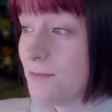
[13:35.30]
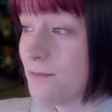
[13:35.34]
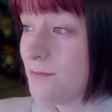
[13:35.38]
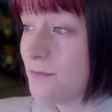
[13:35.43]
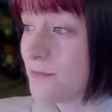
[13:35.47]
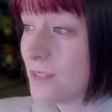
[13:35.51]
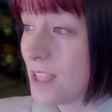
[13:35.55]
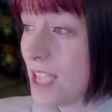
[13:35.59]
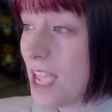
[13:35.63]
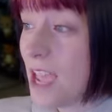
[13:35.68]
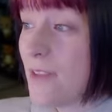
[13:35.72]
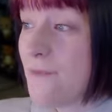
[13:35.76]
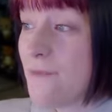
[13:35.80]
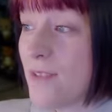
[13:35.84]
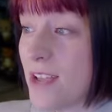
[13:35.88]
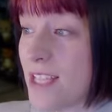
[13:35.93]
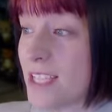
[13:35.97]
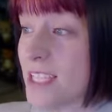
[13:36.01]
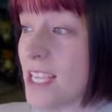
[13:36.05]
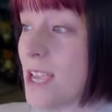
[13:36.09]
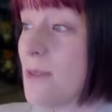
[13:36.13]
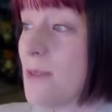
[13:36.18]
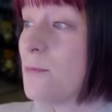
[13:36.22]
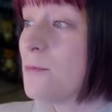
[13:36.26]
It fits
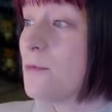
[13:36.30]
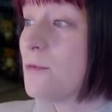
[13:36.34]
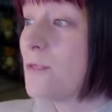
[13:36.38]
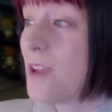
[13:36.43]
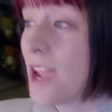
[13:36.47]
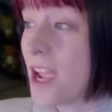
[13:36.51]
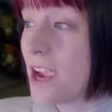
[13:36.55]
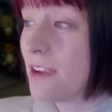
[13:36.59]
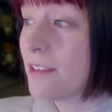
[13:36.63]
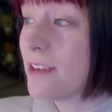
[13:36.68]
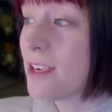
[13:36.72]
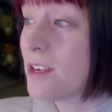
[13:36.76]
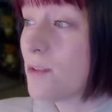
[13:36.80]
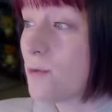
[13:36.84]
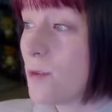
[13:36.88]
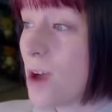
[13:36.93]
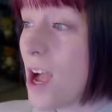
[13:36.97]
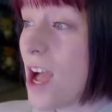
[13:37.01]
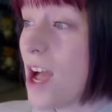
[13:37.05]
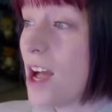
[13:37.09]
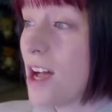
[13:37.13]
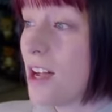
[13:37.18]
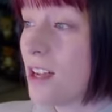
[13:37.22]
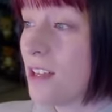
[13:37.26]
him very
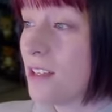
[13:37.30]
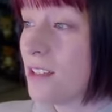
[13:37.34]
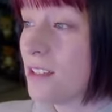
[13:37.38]
well.